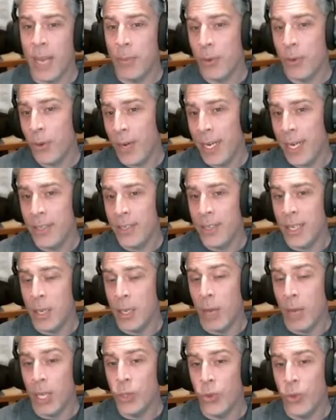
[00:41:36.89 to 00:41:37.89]
upgrade to their
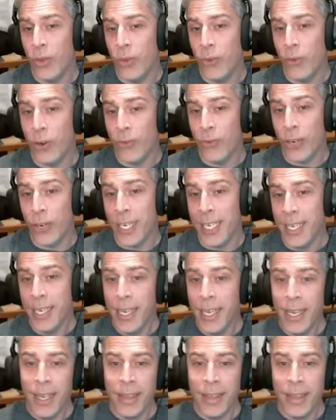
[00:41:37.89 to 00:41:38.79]
module for free